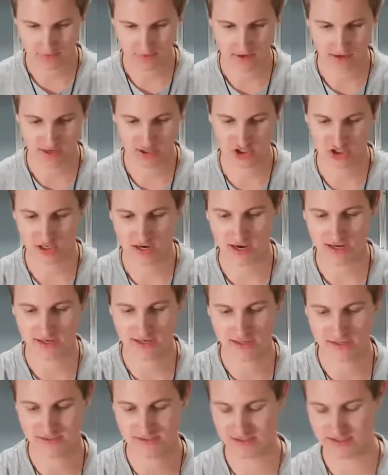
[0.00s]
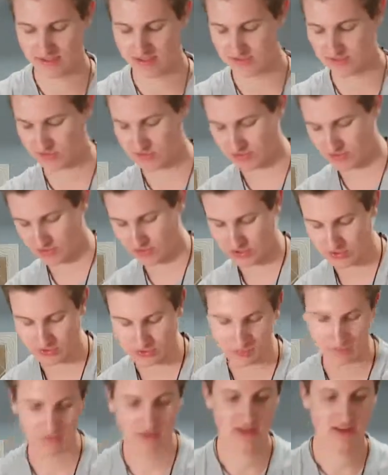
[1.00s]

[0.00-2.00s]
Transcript: Actually, I need to see this, not you.